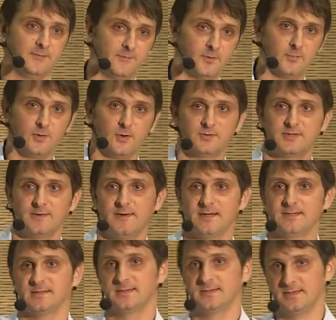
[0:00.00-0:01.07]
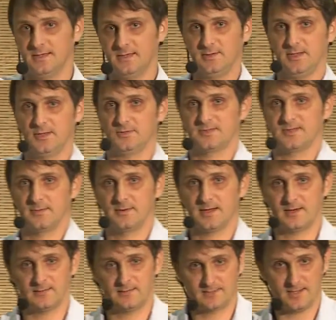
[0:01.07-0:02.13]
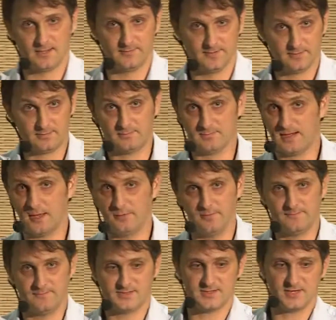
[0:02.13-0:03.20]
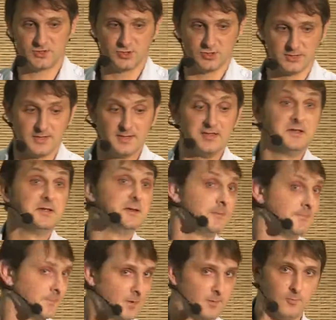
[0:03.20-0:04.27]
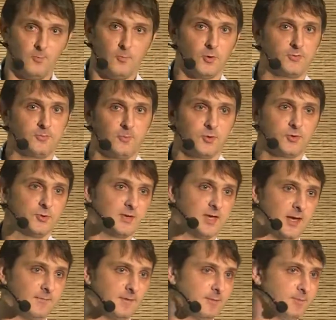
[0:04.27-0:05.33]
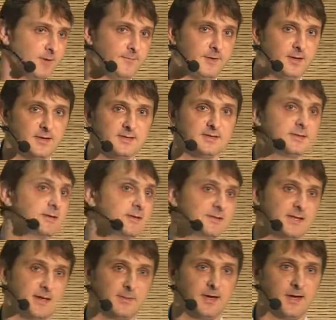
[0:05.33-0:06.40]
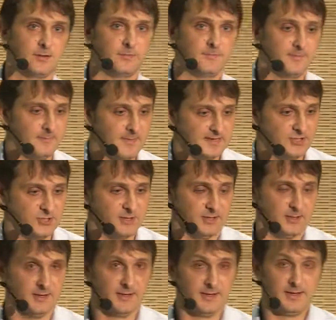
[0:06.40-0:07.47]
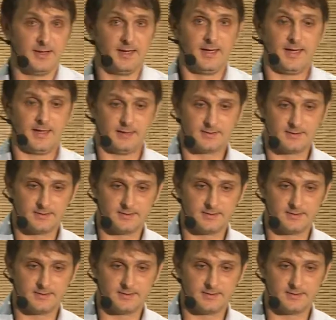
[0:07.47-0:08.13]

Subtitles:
from those devices into some kind of a cloud infrastructure. What you have in between is some kind of messaging. And